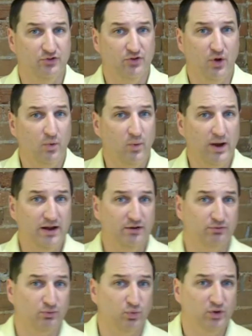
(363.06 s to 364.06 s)
there's no way
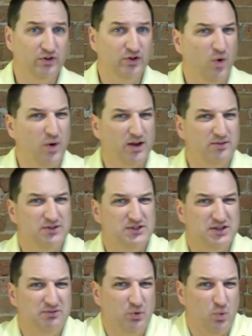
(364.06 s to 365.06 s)
of really knowing if
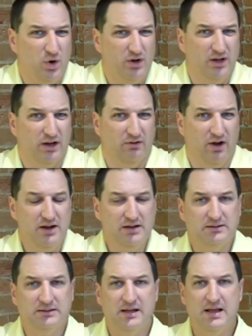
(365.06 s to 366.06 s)
it's even working, right?
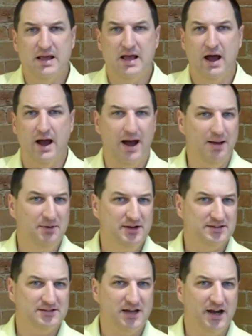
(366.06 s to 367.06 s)
I mean,
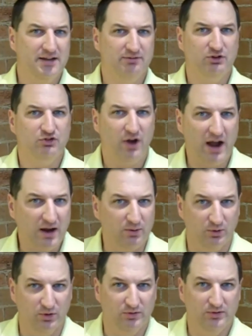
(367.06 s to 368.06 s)
it's not even
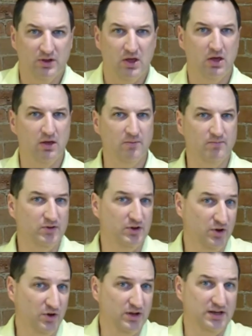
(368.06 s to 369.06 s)
trackable. You
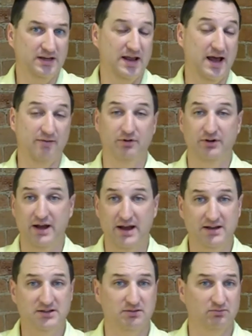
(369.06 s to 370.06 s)
know you need to
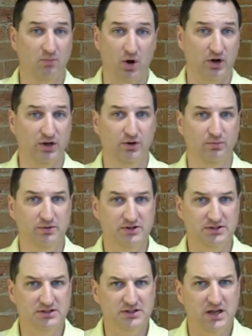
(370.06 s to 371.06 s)
advertise and market your
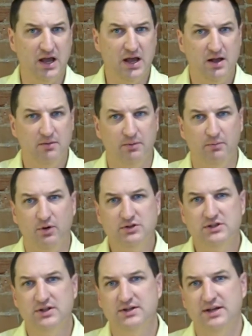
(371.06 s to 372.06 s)
business, but
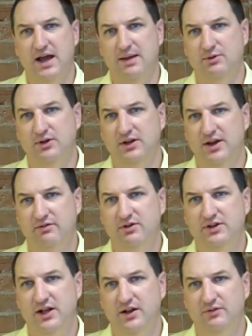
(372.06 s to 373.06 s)
most of the time you can
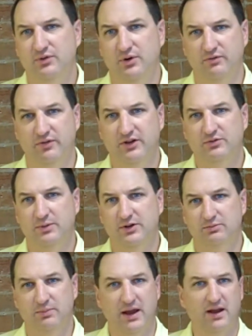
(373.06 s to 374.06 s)
never tell if your investment
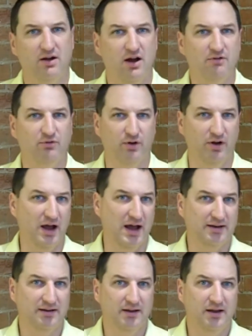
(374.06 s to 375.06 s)
is paying off or
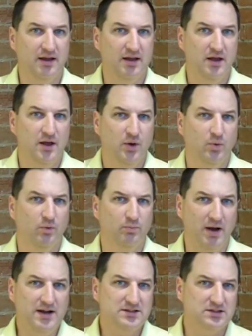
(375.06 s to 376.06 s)
not. With
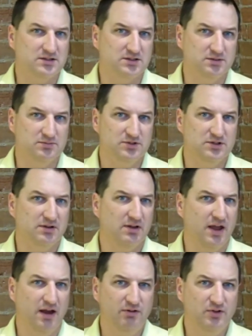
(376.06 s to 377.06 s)
my systems,
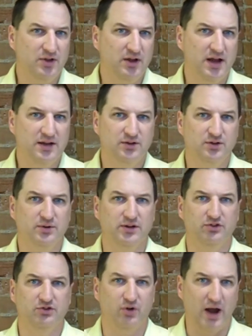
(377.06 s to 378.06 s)
everything I do
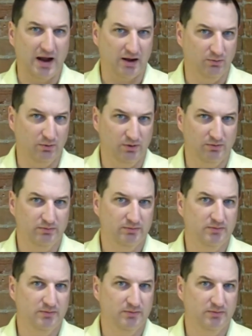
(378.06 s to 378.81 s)
is trackable.